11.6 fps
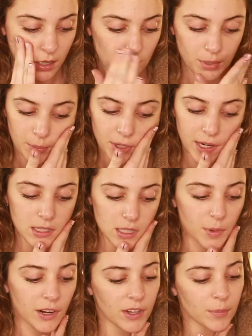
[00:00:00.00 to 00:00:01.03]
Prep creates the
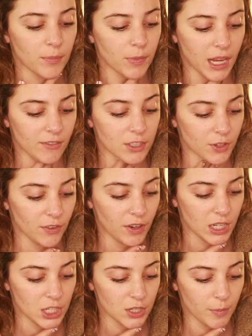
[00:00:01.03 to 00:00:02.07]
perfect canvas for your
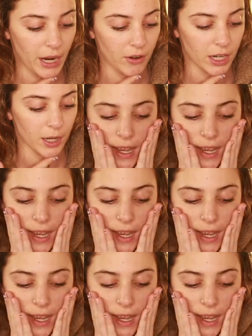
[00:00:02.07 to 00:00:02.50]
foundation or powder.